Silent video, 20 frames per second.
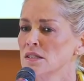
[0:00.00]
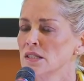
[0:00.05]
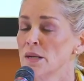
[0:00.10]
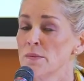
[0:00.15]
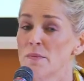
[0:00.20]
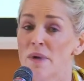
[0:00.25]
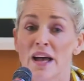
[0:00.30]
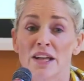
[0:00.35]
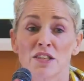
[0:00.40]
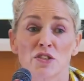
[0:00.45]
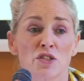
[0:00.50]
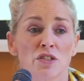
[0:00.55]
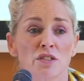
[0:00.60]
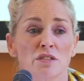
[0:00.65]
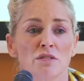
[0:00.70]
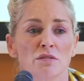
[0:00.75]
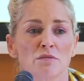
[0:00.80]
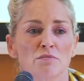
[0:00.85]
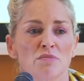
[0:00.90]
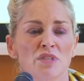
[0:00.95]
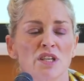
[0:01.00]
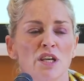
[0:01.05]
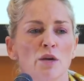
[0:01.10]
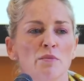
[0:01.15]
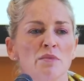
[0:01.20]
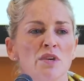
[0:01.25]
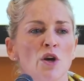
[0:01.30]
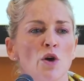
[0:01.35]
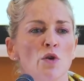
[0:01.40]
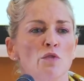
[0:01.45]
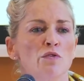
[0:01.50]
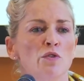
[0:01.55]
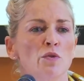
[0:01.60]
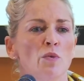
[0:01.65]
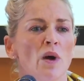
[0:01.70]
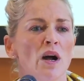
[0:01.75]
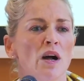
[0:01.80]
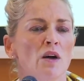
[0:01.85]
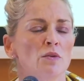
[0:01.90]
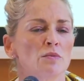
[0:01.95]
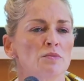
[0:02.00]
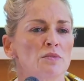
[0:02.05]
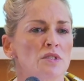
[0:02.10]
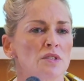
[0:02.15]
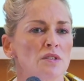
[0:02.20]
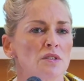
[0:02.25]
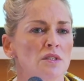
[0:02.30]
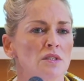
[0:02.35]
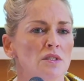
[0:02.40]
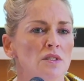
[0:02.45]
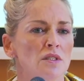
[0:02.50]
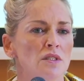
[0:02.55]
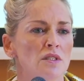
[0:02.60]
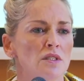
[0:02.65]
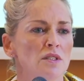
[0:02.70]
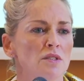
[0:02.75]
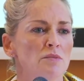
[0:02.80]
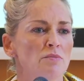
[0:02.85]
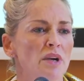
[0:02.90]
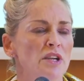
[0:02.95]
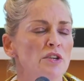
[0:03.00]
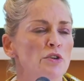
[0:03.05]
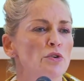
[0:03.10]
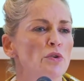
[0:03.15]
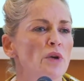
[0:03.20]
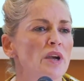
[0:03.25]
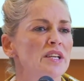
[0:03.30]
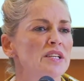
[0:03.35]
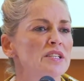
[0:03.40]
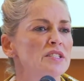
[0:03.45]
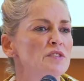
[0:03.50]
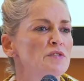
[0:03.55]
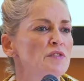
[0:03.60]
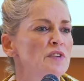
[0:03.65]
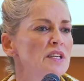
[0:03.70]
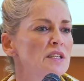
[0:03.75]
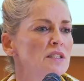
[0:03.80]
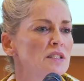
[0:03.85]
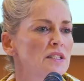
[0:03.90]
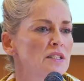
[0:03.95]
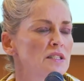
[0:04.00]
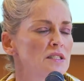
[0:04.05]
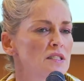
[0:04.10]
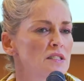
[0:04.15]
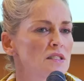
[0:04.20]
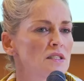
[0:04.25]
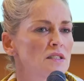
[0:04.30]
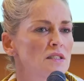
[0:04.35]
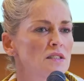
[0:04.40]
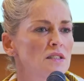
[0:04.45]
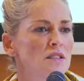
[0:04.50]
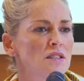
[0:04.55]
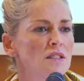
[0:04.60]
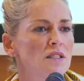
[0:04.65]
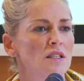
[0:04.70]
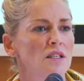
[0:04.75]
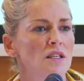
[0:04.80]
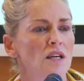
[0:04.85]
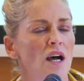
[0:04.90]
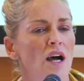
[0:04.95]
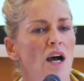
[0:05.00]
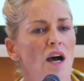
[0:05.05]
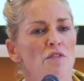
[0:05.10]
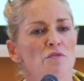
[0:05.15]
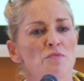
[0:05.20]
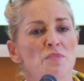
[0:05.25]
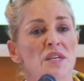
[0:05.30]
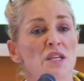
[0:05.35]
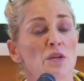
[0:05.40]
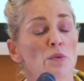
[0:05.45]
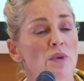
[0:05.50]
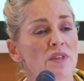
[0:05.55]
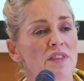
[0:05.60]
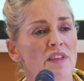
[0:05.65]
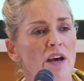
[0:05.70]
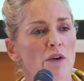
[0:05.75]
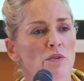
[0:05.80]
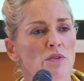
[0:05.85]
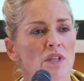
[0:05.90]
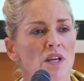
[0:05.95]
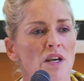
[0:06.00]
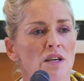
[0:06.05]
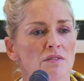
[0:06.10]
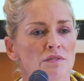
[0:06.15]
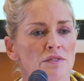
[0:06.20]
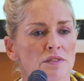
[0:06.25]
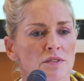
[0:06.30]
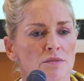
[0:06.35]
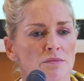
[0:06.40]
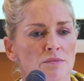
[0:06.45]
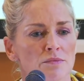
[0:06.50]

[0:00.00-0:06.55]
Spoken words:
Imagine becoming overwhelmed by your greatest feelings of being without love.